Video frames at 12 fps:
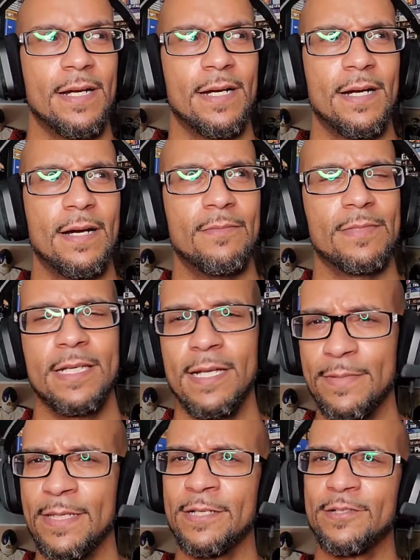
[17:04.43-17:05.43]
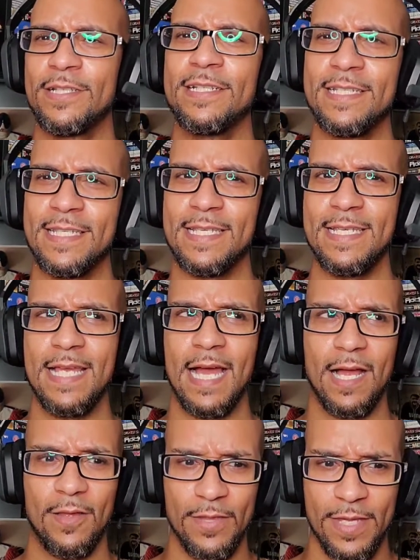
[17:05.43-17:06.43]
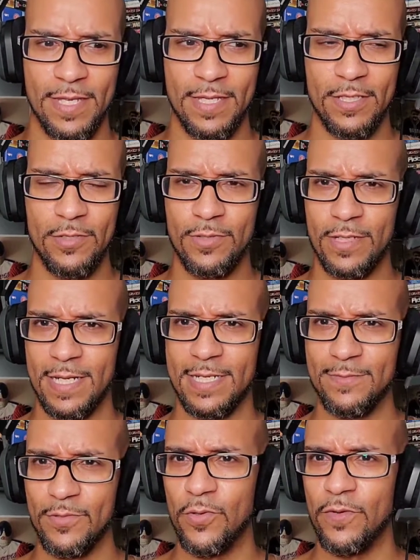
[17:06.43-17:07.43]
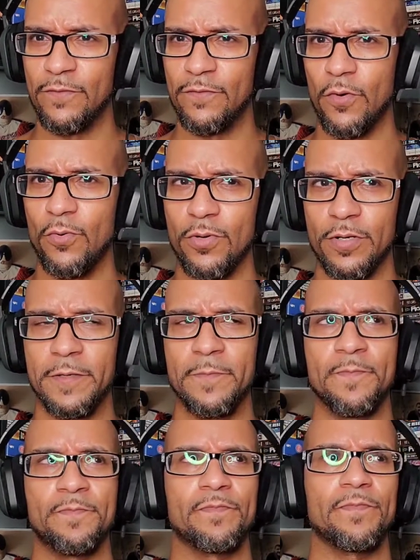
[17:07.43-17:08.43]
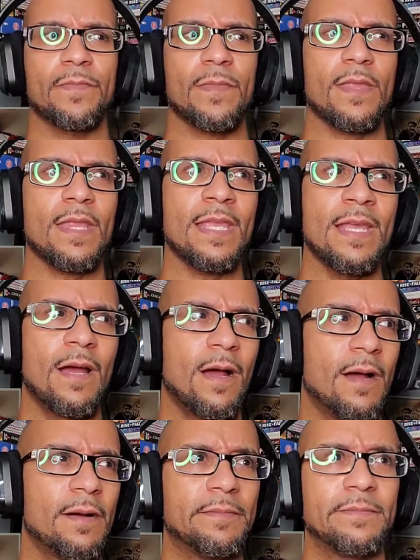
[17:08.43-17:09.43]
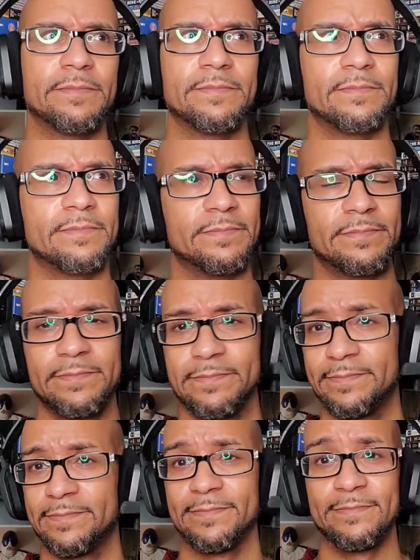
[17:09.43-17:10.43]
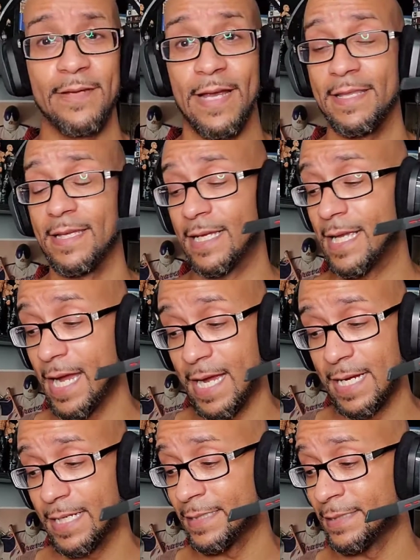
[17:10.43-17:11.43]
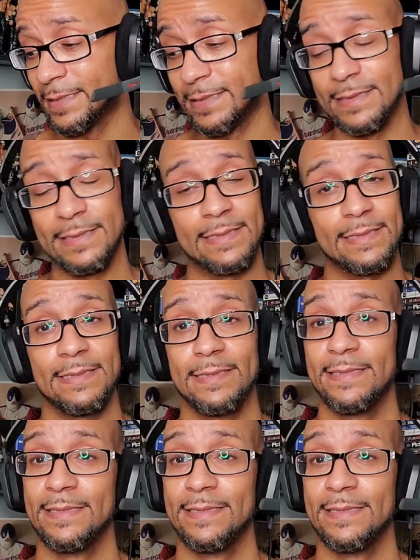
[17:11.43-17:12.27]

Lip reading: It's going to be interesting to see how they utilize him going forward. Man, the guy is...